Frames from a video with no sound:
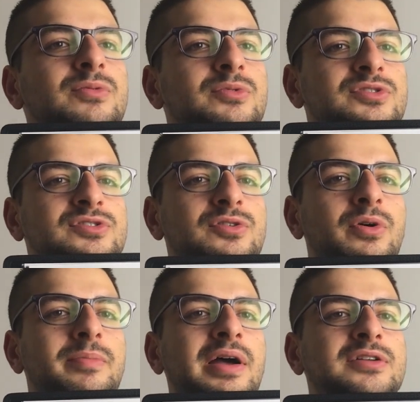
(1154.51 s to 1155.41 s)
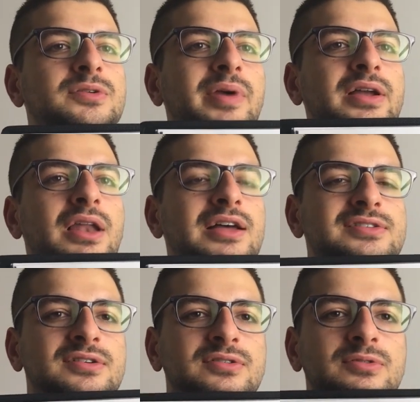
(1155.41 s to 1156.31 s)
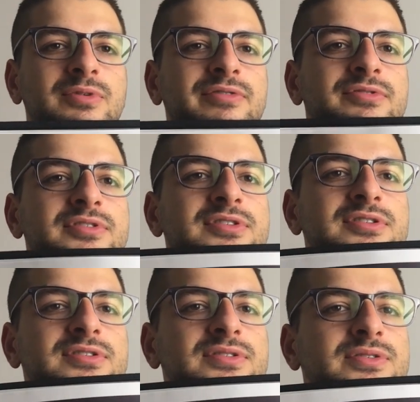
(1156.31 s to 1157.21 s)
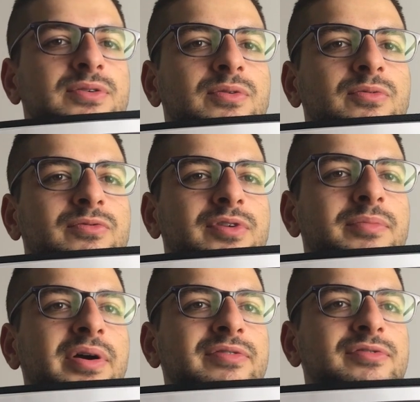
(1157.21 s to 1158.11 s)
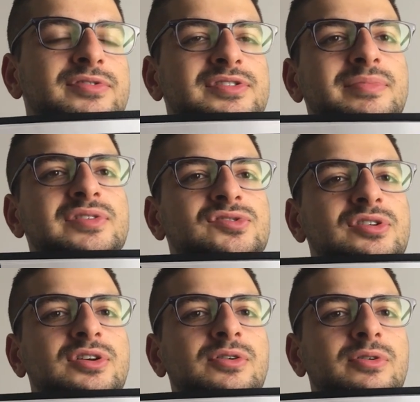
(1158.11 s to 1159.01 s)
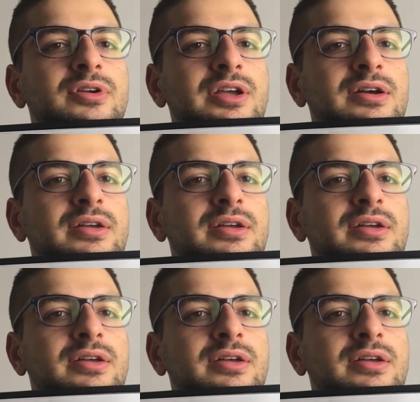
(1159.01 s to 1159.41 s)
We're still going back to my classical references from my first semester at Concordia.